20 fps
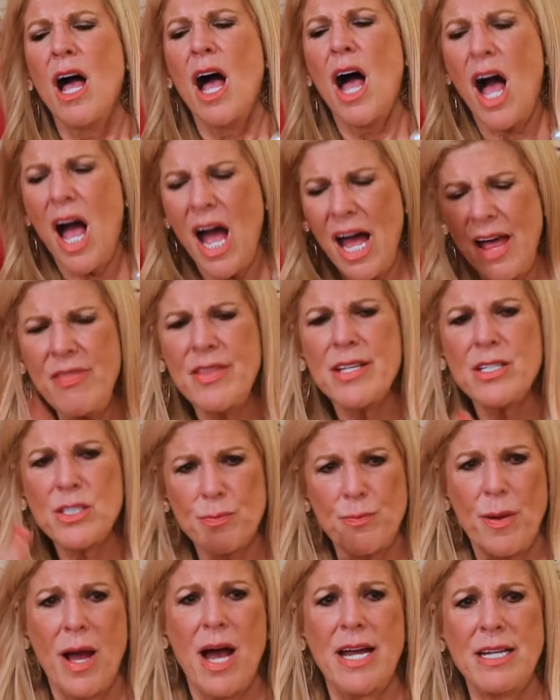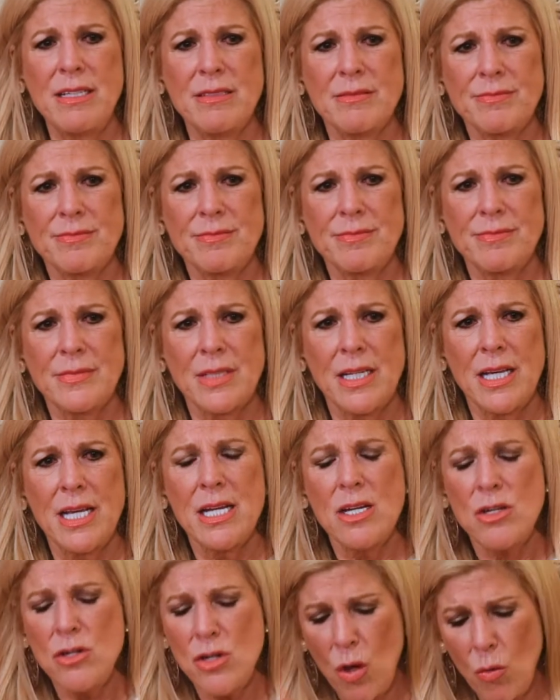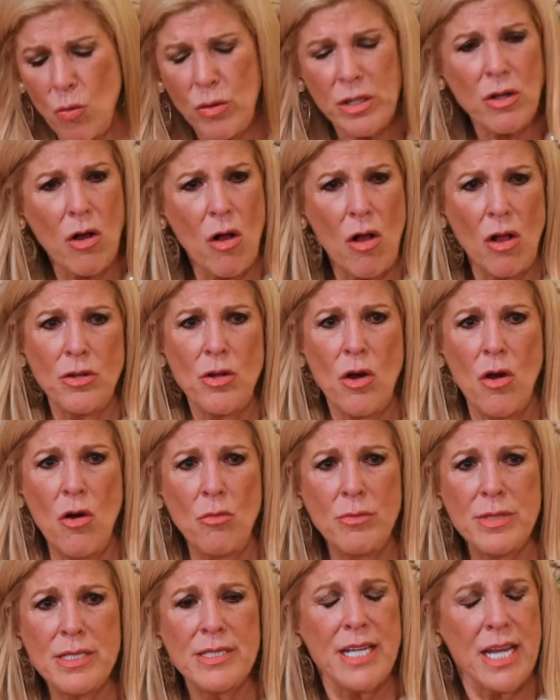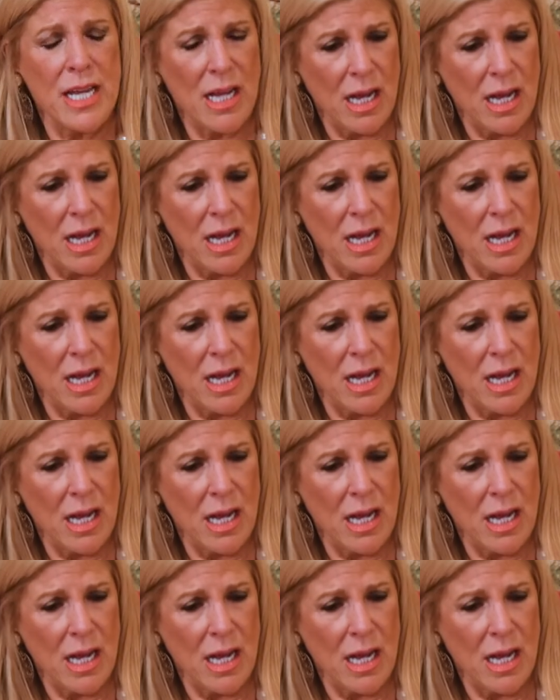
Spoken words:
on the spot. No one called home to say,